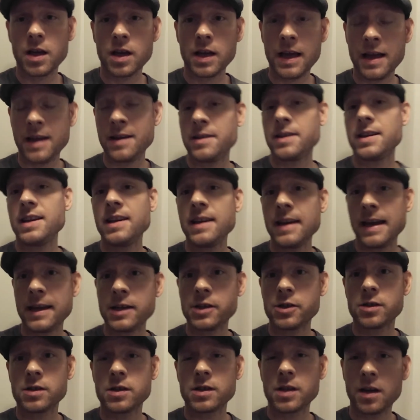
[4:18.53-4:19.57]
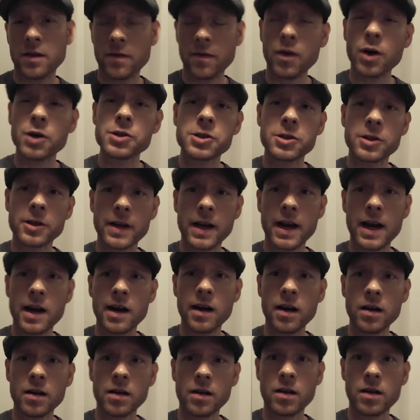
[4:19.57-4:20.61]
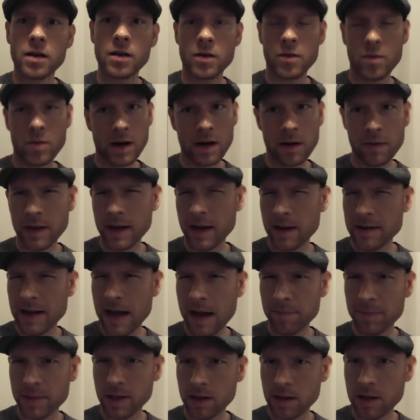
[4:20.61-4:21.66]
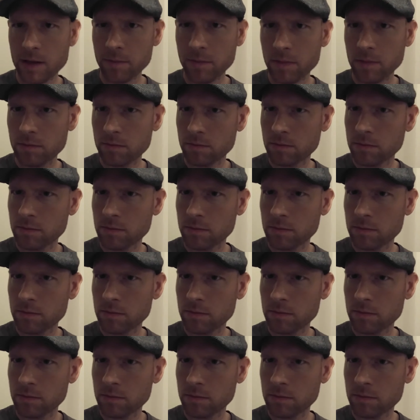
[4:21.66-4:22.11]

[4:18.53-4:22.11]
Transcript: and teenagers in foster care. Why aren't they adopting them?